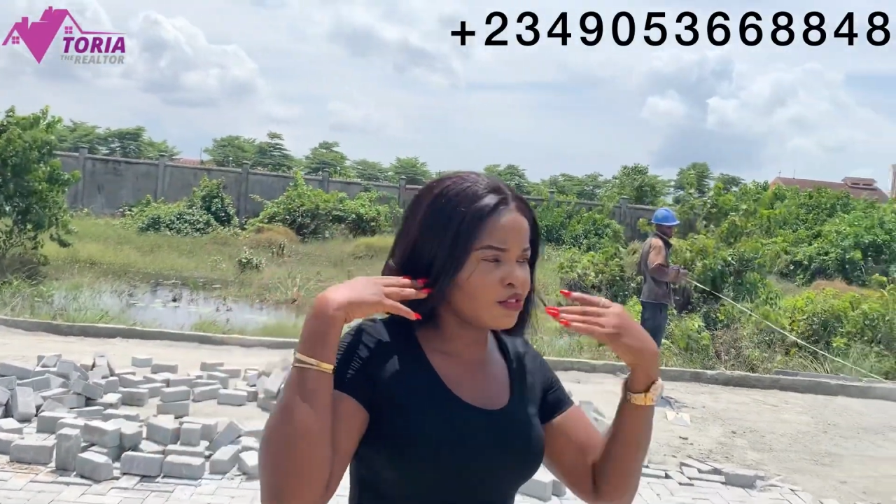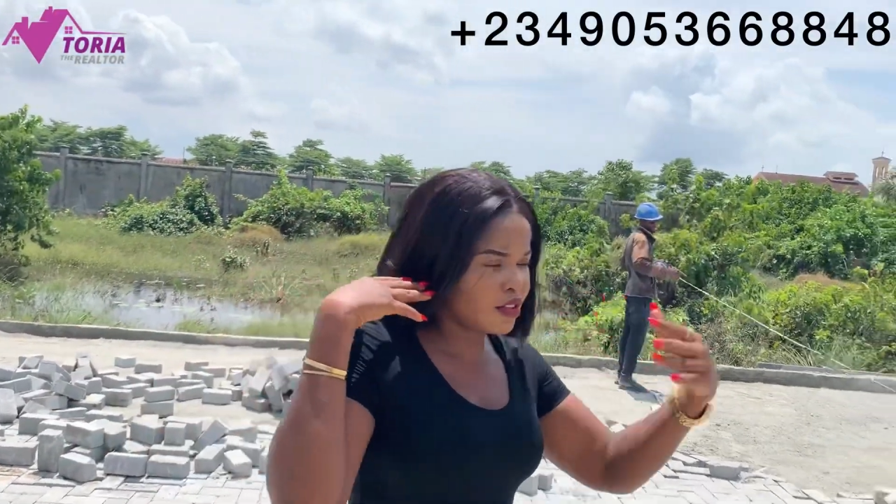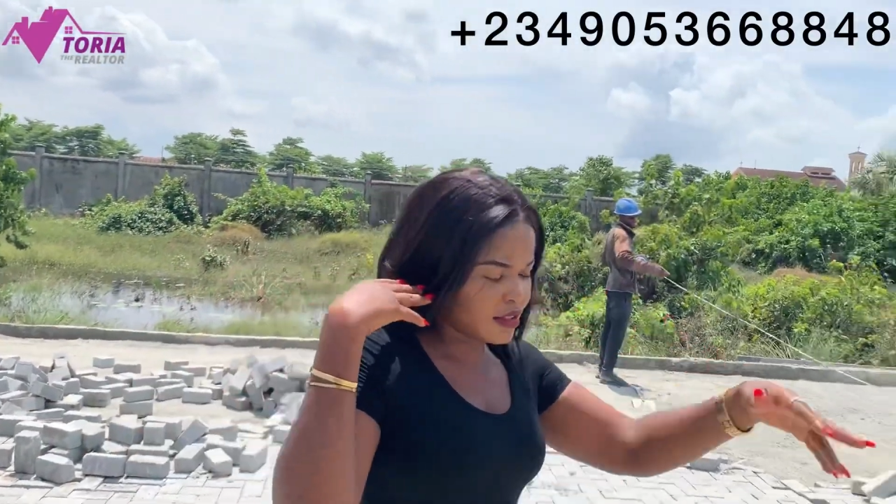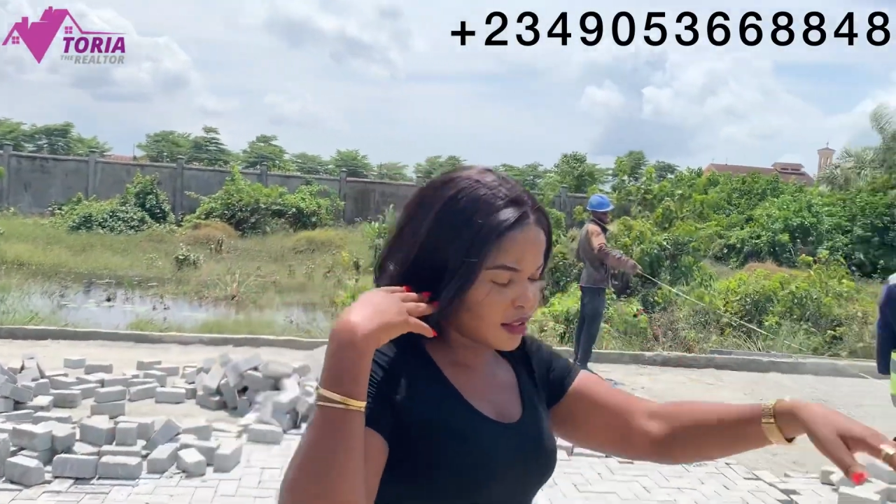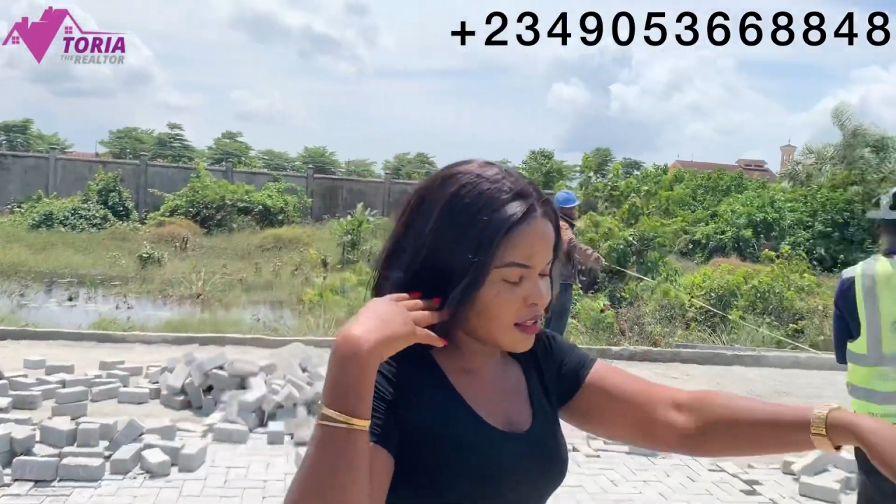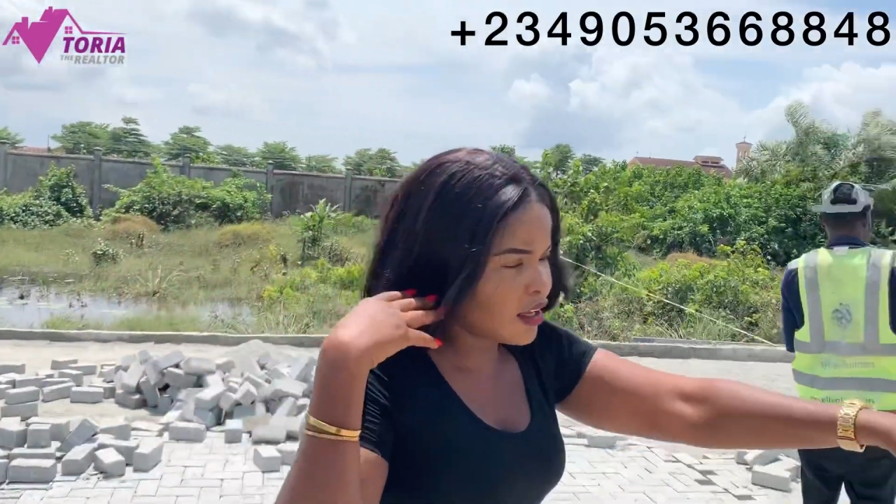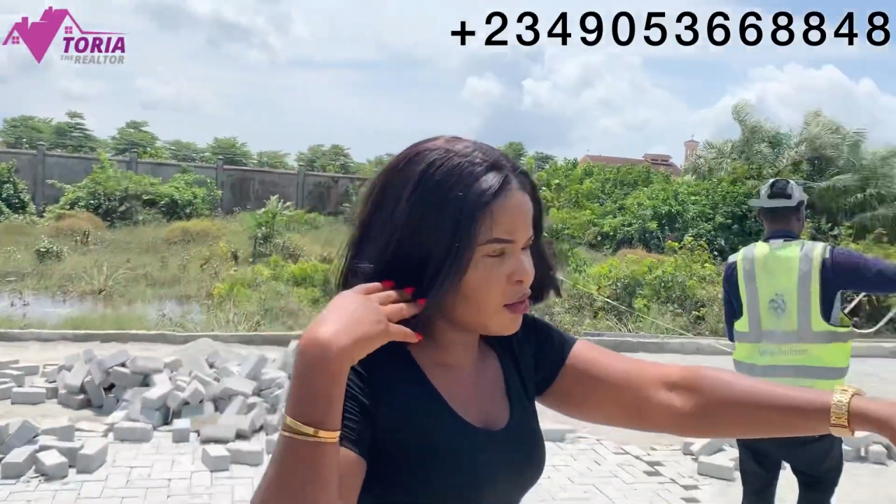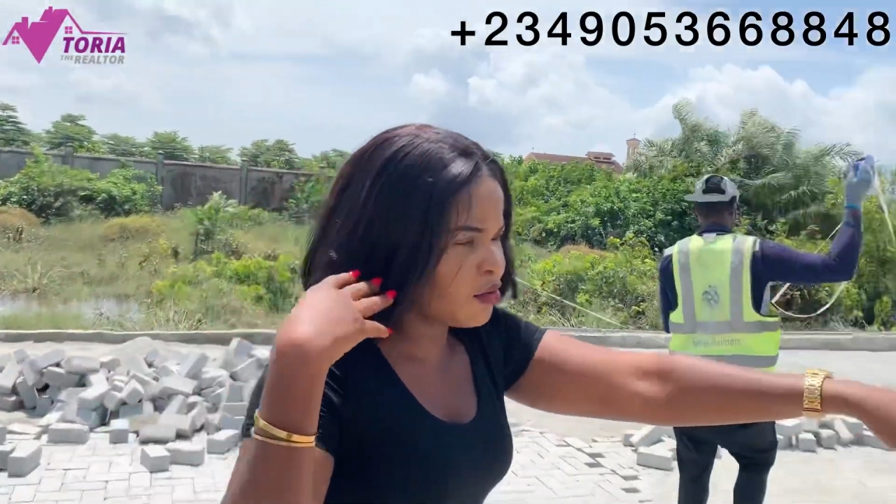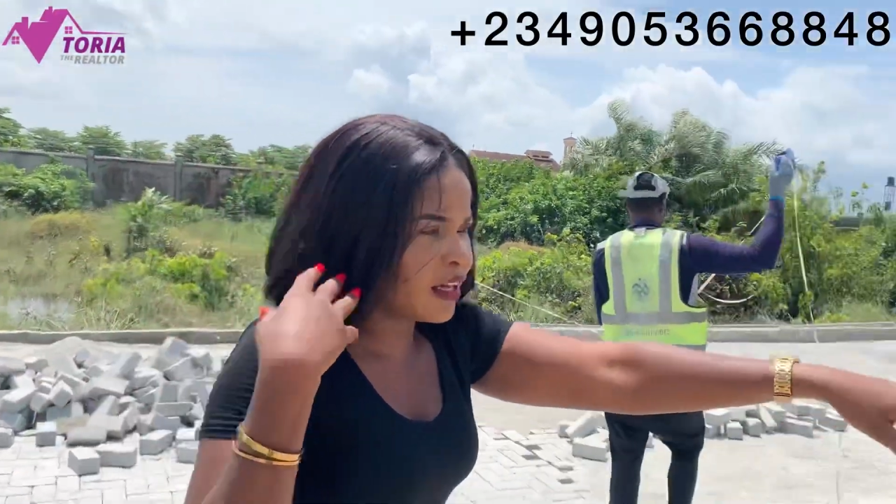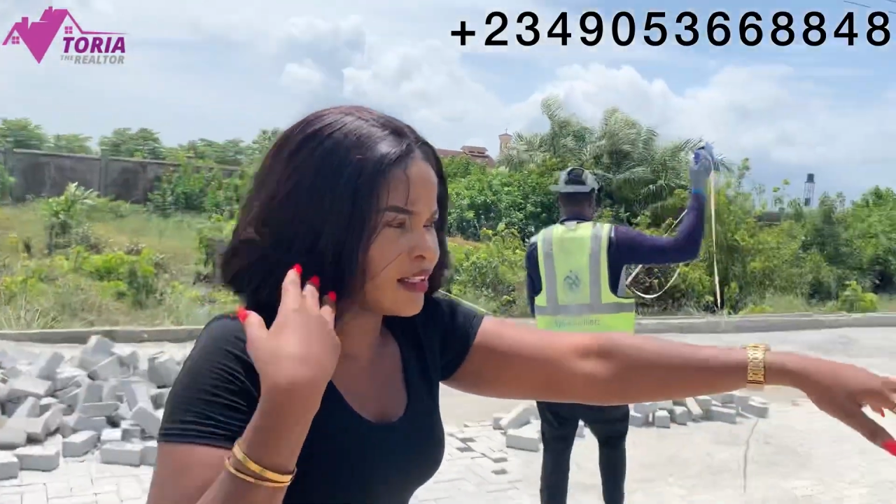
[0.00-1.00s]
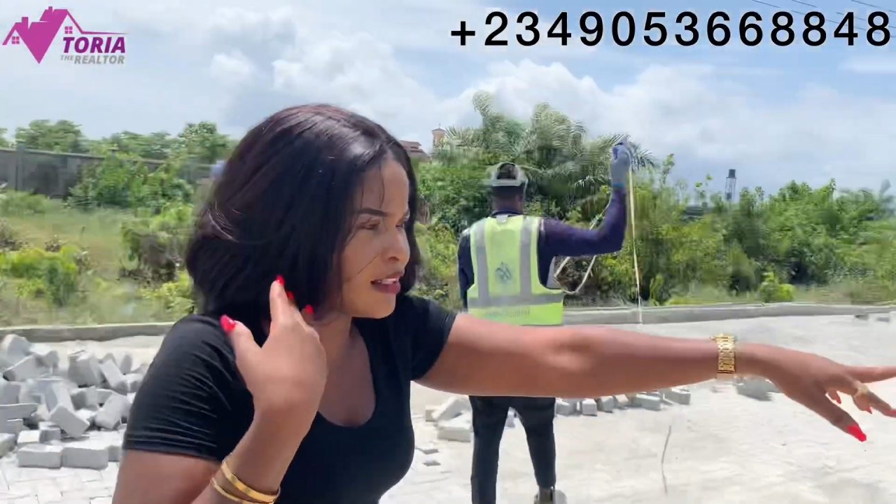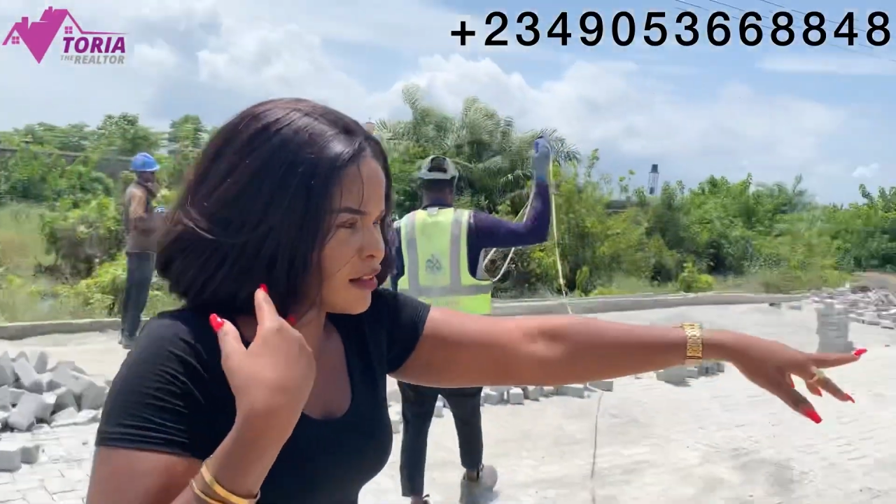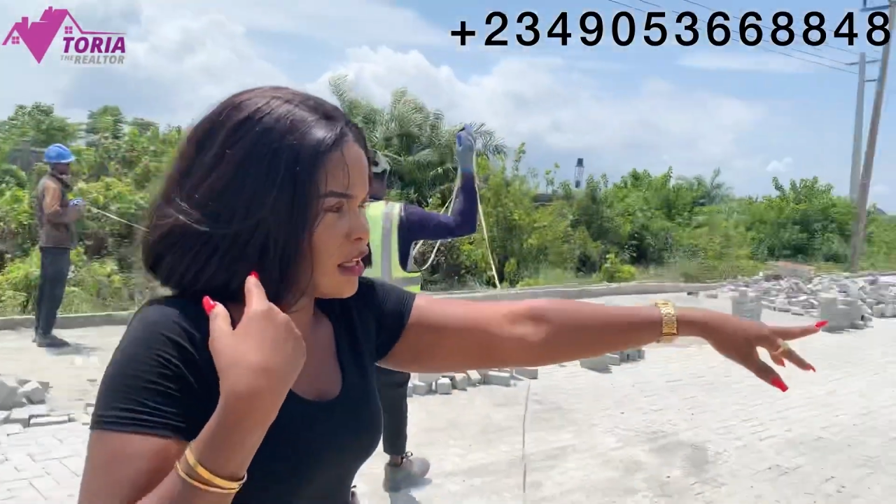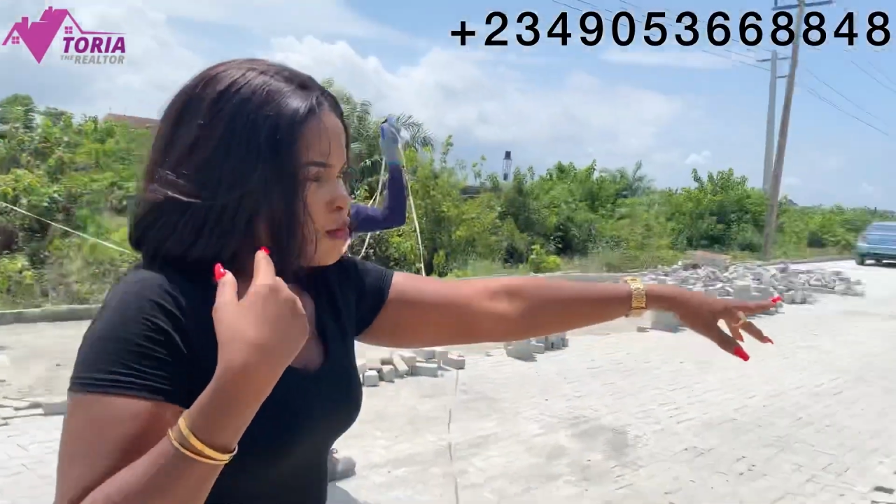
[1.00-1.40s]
Just take a look at this as